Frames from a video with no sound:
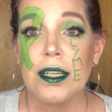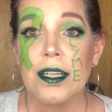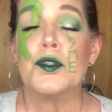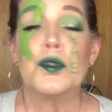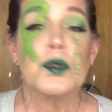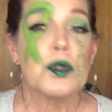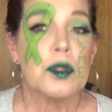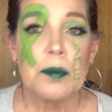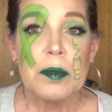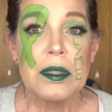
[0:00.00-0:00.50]

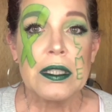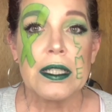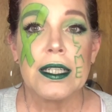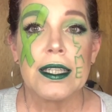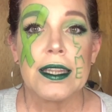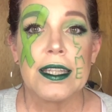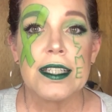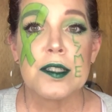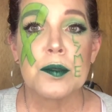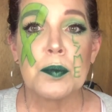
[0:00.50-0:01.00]
Normally at
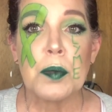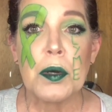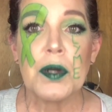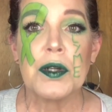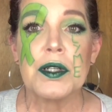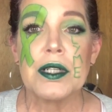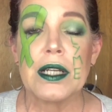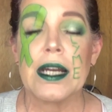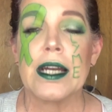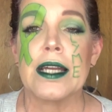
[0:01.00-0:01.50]
this
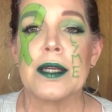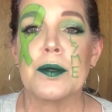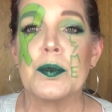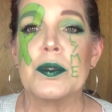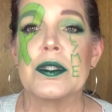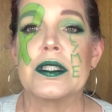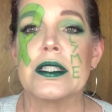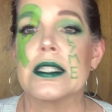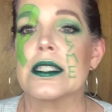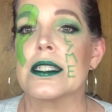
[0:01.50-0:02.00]
part, I
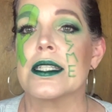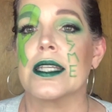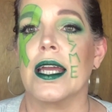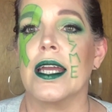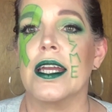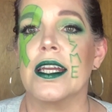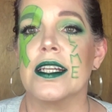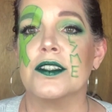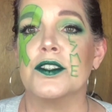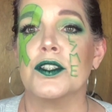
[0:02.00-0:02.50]
would
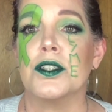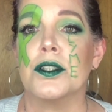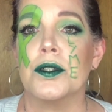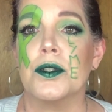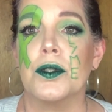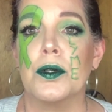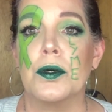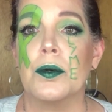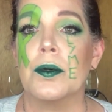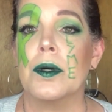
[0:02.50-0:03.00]
say
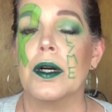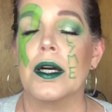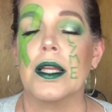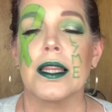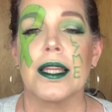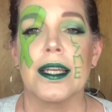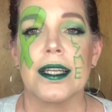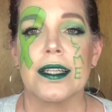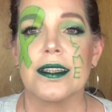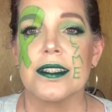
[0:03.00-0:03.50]
to
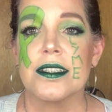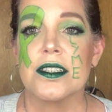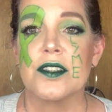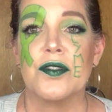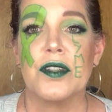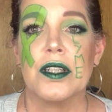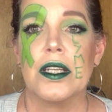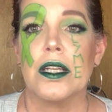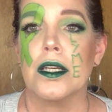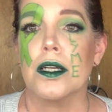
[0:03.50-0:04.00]
like this
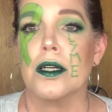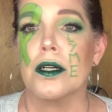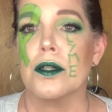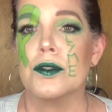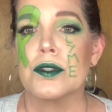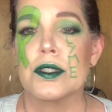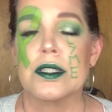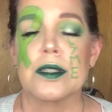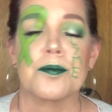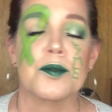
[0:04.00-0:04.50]
video,
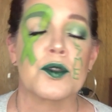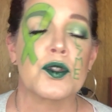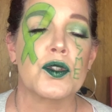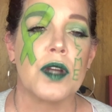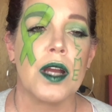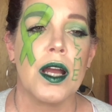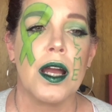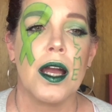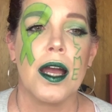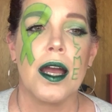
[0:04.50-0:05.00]

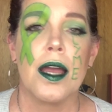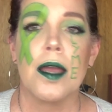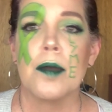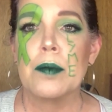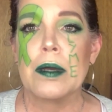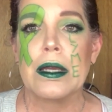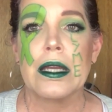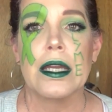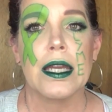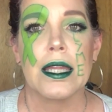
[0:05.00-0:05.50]
subscribe,
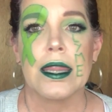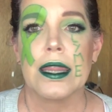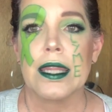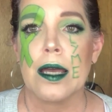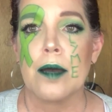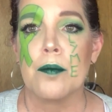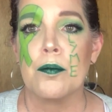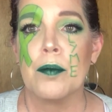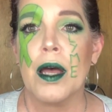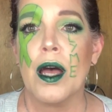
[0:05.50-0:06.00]
hit
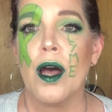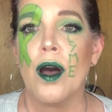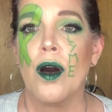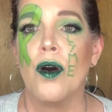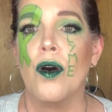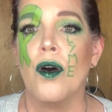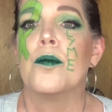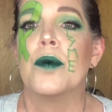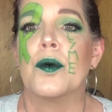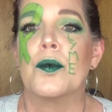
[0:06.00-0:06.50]
that
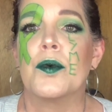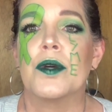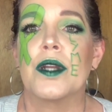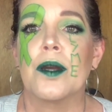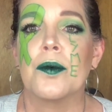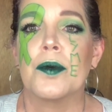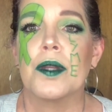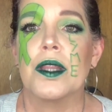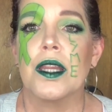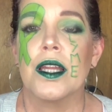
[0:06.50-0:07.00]
bell, but what I
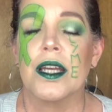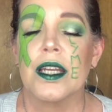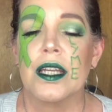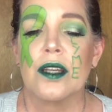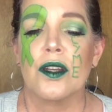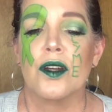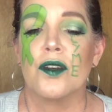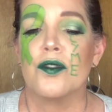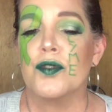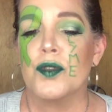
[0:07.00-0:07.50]
would like
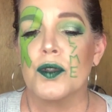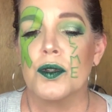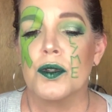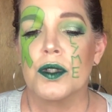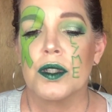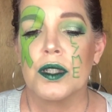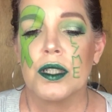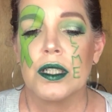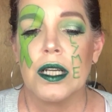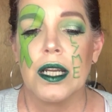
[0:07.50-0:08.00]

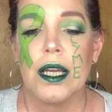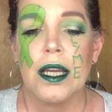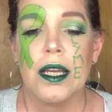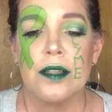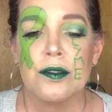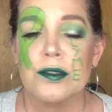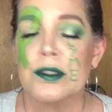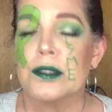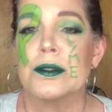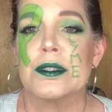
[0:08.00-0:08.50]
for
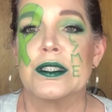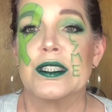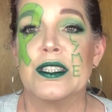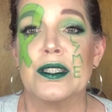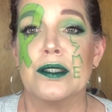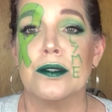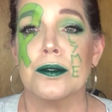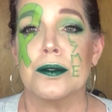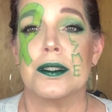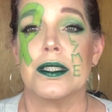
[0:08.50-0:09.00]
everyone to
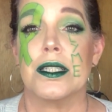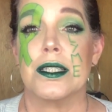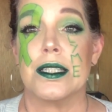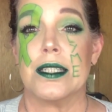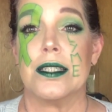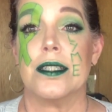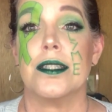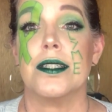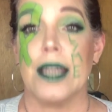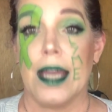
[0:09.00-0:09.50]
do
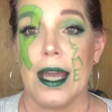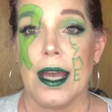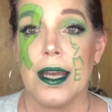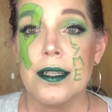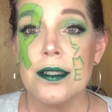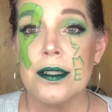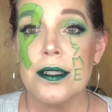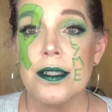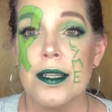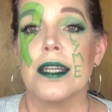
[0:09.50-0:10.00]
instead
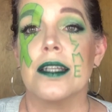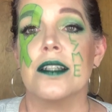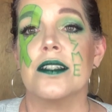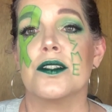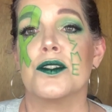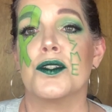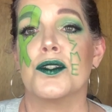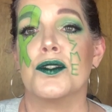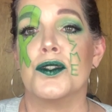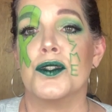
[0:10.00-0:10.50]

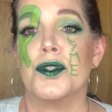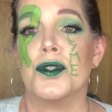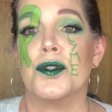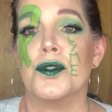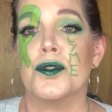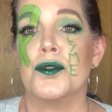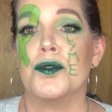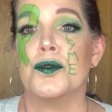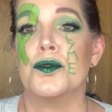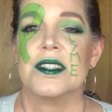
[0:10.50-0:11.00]
is
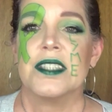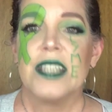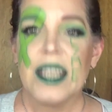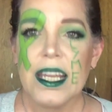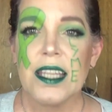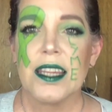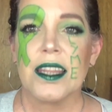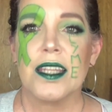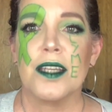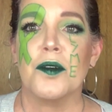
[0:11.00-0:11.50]
to
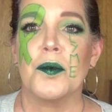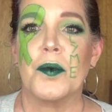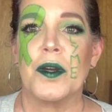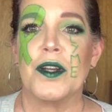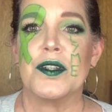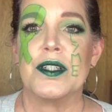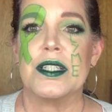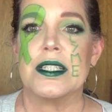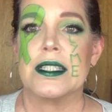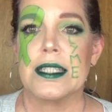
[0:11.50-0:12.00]
take the
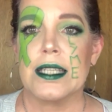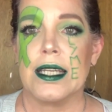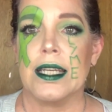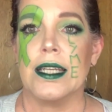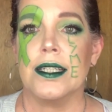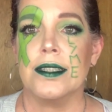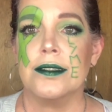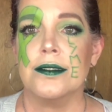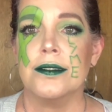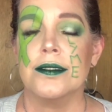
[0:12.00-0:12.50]
awareness
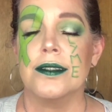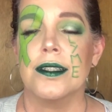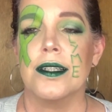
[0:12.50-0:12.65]
in